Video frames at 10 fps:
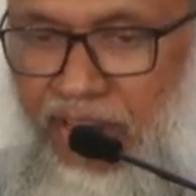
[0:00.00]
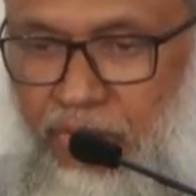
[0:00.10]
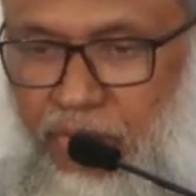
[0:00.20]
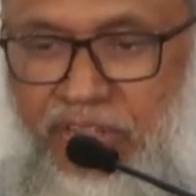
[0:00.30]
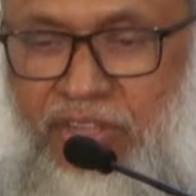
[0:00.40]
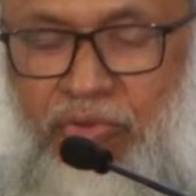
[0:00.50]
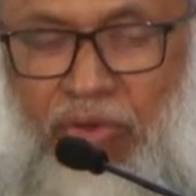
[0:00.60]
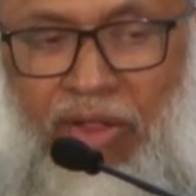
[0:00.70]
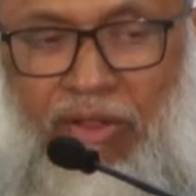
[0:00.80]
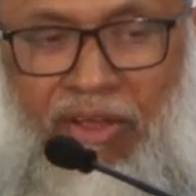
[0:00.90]
are walking to
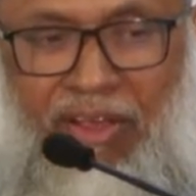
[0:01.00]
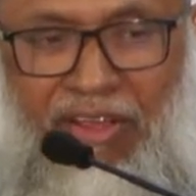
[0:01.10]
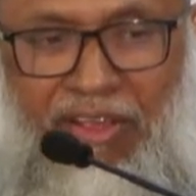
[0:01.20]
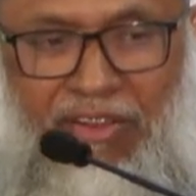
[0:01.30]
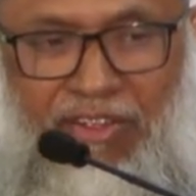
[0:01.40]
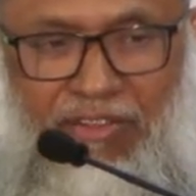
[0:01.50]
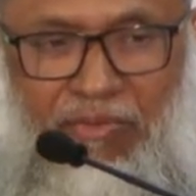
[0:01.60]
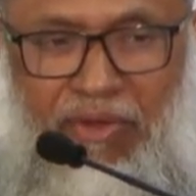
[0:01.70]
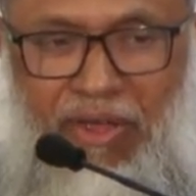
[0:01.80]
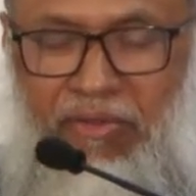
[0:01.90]
Allah, Allah
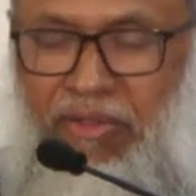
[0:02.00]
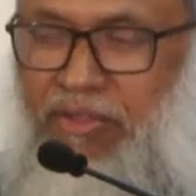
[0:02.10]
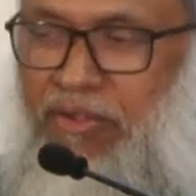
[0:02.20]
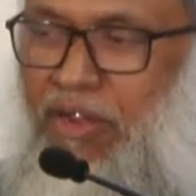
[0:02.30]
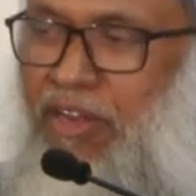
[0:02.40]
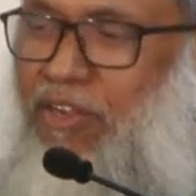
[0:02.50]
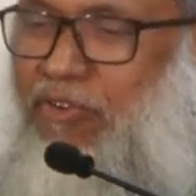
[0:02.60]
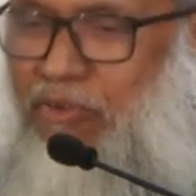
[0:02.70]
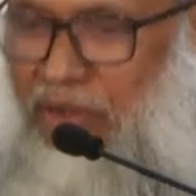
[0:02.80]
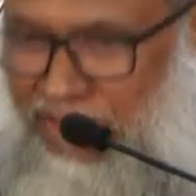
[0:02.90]
subhanahu wa ta'ala is running
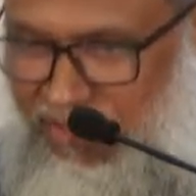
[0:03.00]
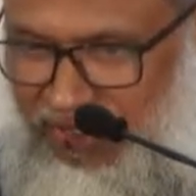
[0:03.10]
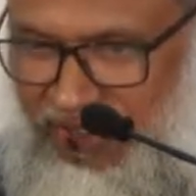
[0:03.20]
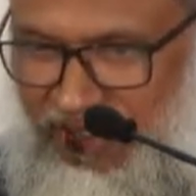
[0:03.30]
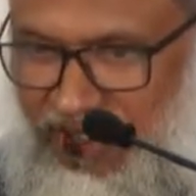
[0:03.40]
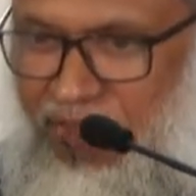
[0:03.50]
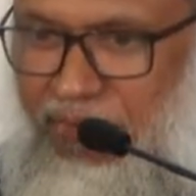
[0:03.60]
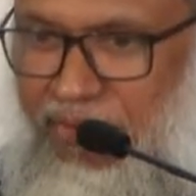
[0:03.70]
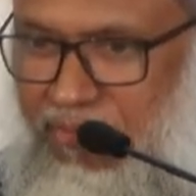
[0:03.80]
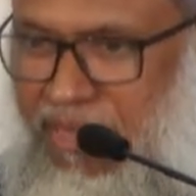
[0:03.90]
to us,
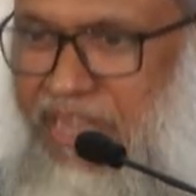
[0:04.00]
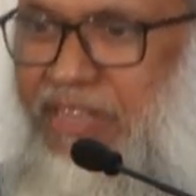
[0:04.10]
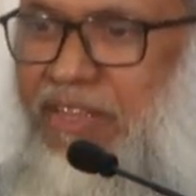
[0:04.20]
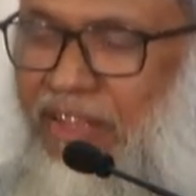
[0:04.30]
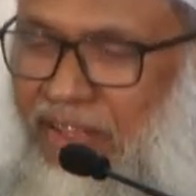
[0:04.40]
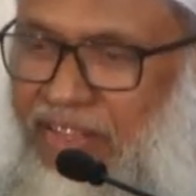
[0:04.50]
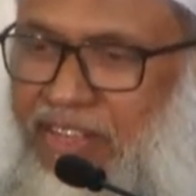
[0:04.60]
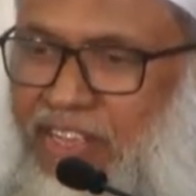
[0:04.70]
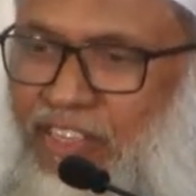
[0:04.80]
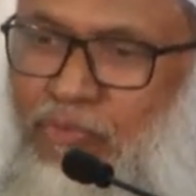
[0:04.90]
meaning
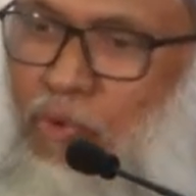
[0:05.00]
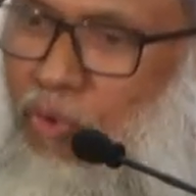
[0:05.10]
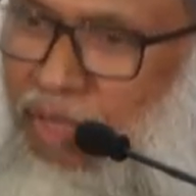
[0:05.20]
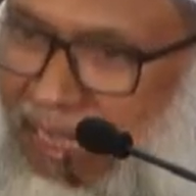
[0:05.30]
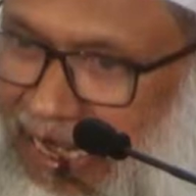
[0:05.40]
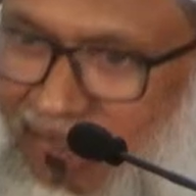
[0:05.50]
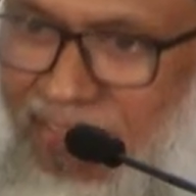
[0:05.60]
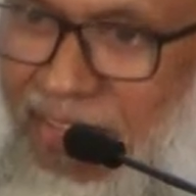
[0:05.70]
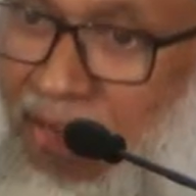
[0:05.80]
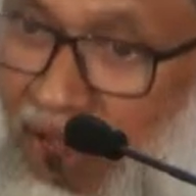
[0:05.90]
He is more
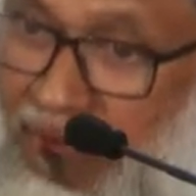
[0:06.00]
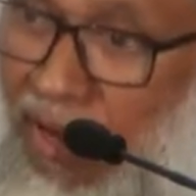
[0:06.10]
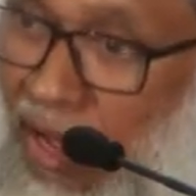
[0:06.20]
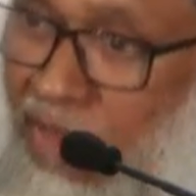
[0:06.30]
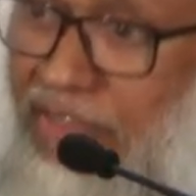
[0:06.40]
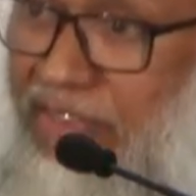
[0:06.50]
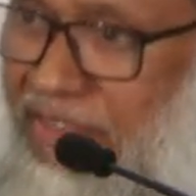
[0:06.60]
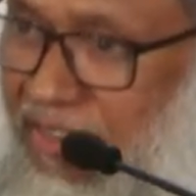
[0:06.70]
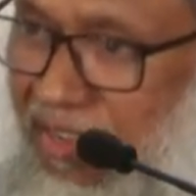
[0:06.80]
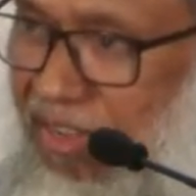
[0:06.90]
keen than even us.
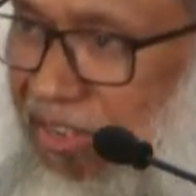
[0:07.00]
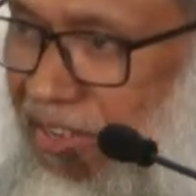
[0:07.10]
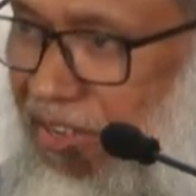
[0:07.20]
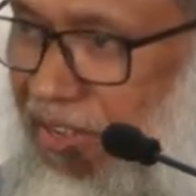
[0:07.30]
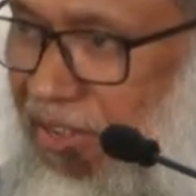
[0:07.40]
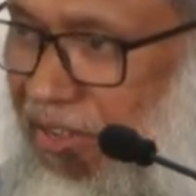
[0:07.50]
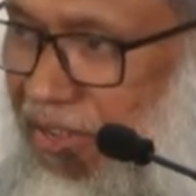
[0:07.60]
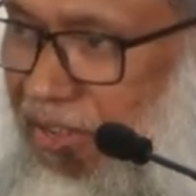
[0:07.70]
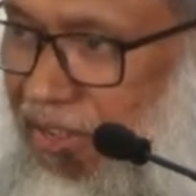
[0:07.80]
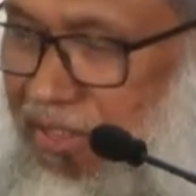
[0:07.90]

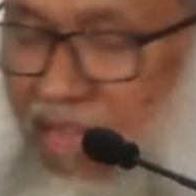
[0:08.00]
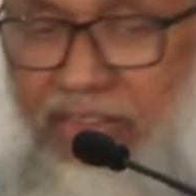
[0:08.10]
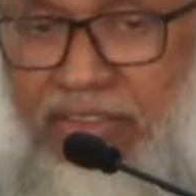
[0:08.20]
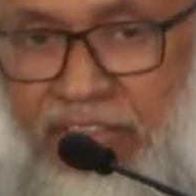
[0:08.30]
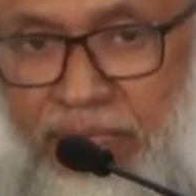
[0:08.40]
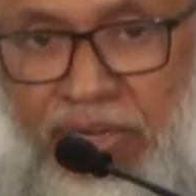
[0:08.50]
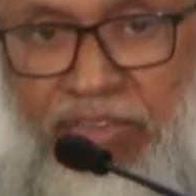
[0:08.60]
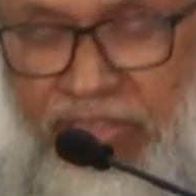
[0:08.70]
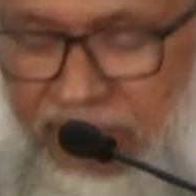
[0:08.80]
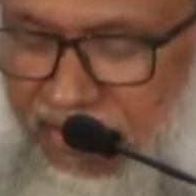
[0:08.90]
That is His
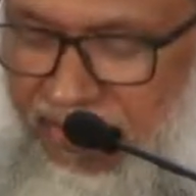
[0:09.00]
mercy.